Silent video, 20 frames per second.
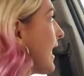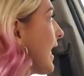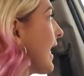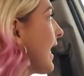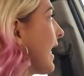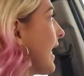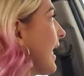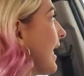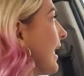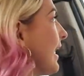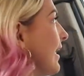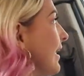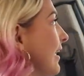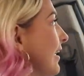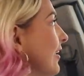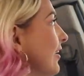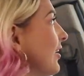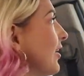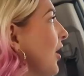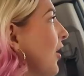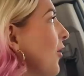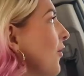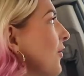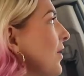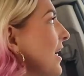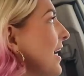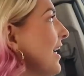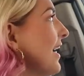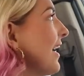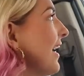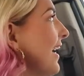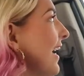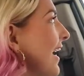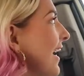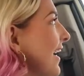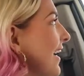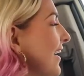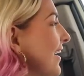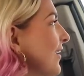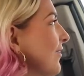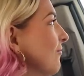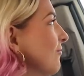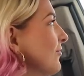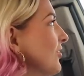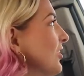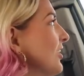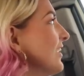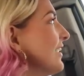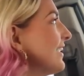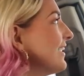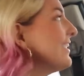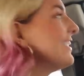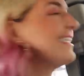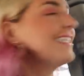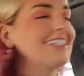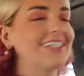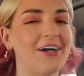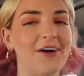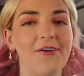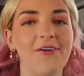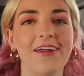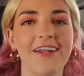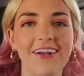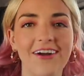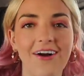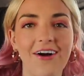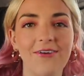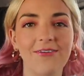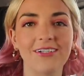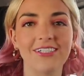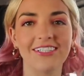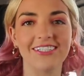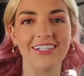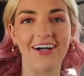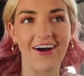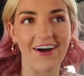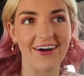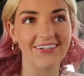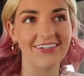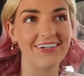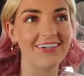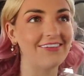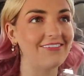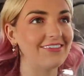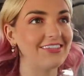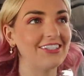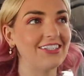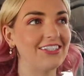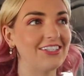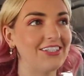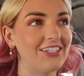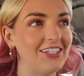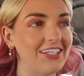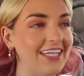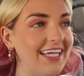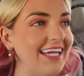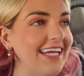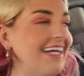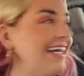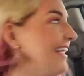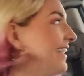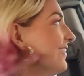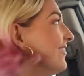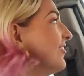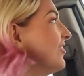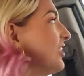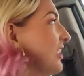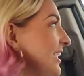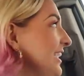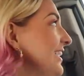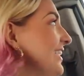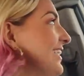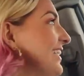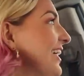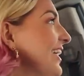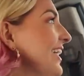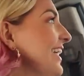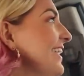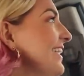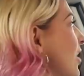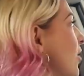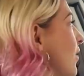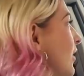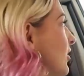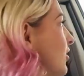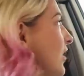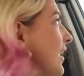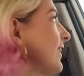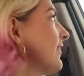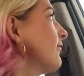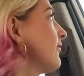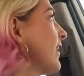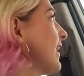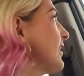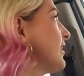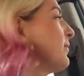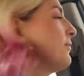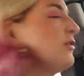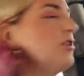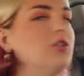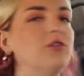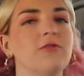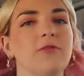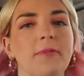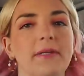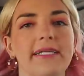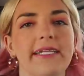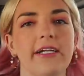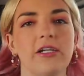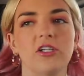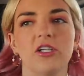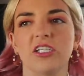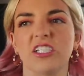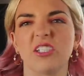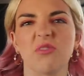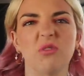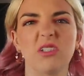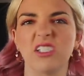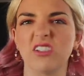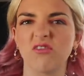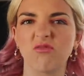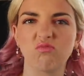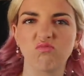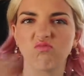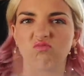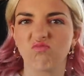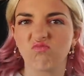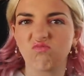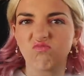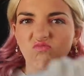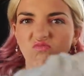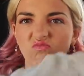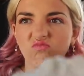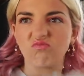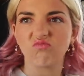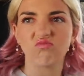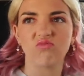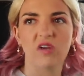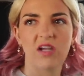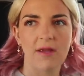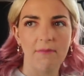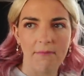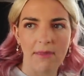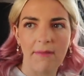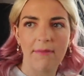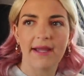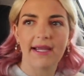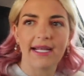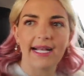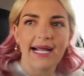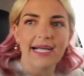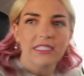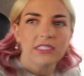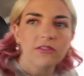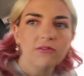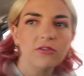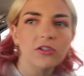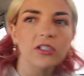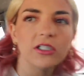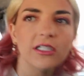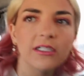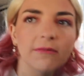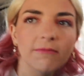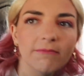and their coney, chili cheese coney dog, which is a hot dog with chili and cheese on it. Oh, I should ask for ketchup too for my tater tots. Maybe I can ask for,